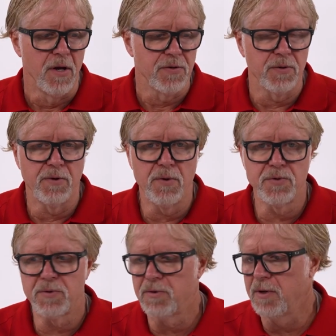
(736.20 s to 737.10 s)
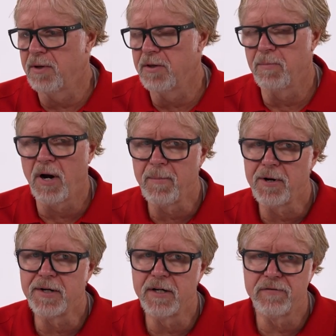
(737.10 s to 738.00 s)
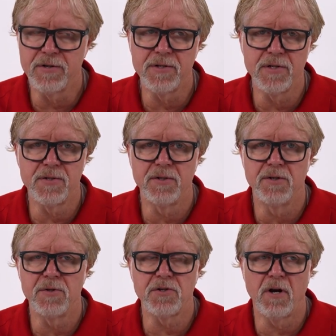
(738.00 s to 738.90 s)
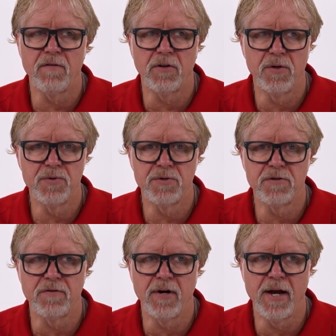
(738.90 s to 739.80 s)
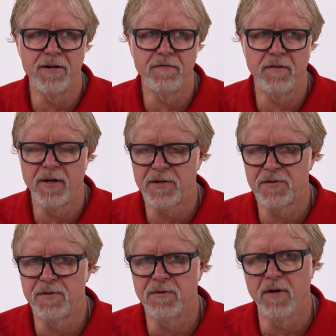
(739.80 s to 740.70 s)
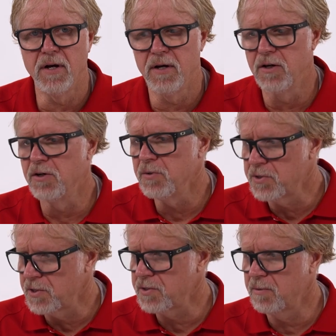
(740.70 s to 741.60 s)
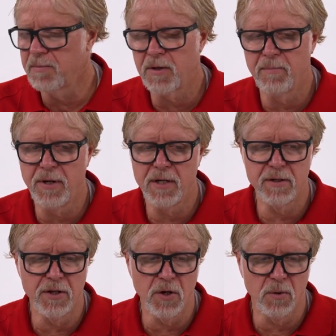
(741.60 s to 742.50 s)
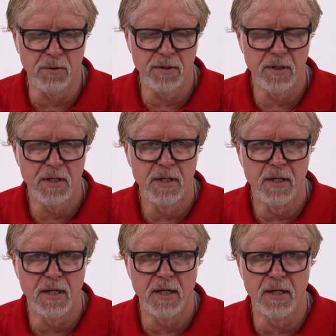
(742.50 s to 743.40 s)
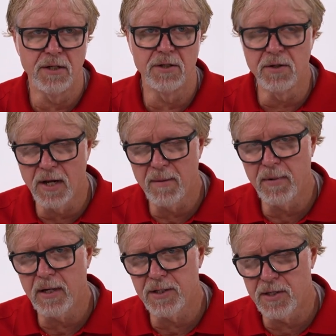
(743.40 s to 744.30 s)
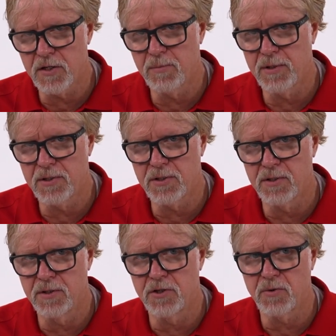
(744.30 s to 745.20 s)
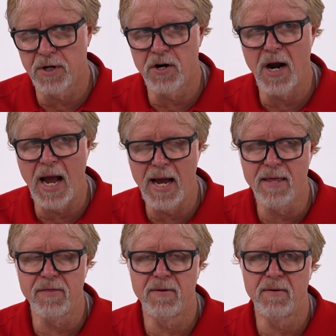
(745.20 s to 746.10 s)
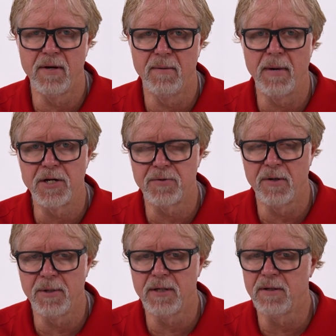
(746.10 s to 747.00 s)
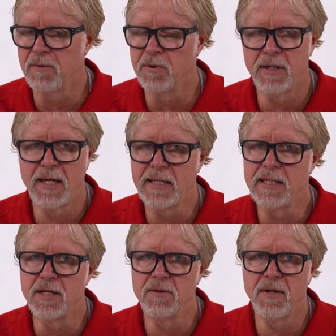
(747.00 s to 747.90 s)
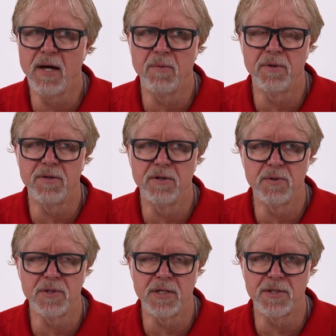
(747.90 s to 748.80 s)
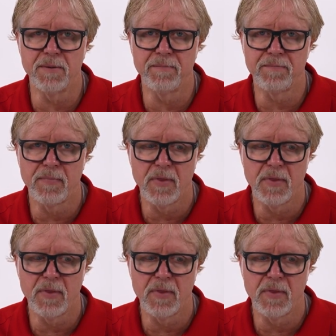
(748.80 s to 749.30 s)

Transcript: So those are the primary differences in the new soft closers for Aluflex. New system compared to the old. You do not make adjustments to the trigger height by trimming. You will not need to do that with the new system.